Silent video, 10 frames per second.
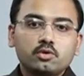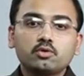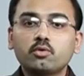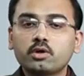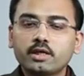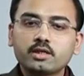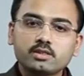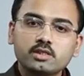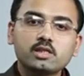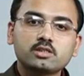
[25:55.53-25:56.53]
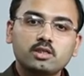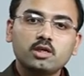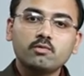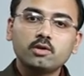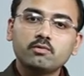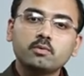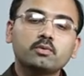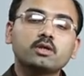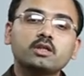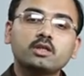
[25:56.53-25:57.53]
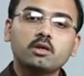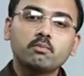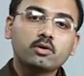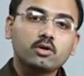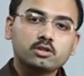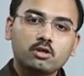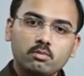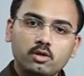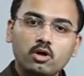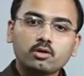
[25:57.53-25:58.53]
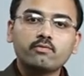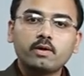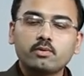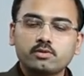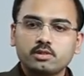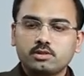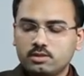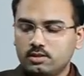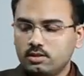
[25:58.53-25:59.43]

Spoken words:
You won't get the cells even if you put the needle because there will be a lot of fibrosis.